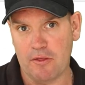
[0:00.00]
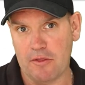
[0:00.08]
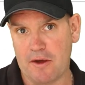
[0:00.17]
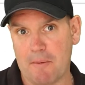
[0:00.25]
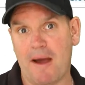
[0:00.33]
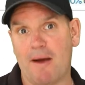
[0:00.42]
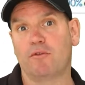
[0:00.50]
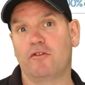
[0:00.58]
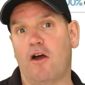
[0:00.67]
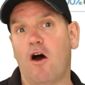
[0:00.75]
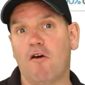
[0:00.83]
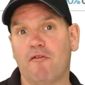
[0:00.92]
the amount
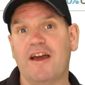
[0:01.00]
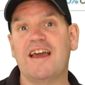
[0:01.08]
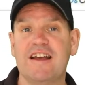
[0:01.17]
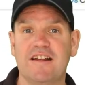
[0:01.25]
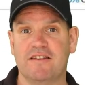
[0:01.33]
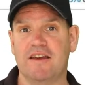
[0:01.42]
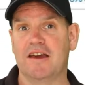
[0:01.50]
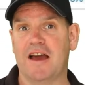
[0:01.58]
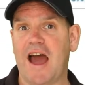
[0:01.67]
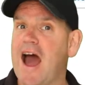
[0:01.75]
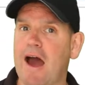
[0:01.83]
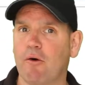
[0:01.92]
of
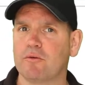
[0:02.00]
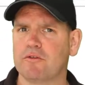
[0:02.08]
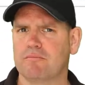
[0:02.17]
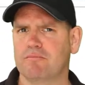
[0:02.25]
heating out.